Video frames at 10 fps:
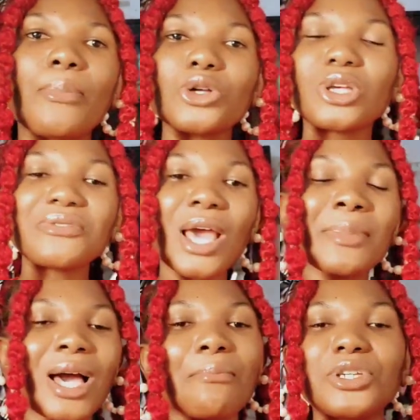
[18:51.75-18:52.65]
Both of
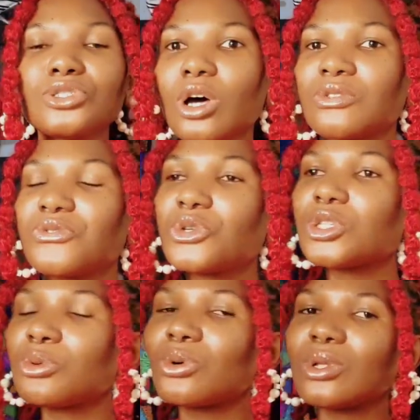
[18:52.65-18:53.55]
them can be
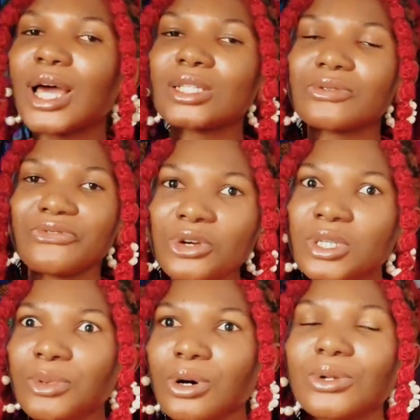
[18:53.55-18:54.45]
non-fusible and
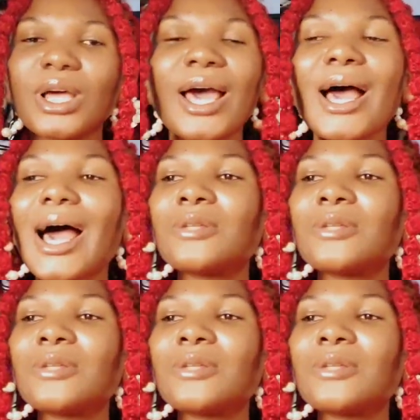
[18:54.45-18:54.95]
fusible,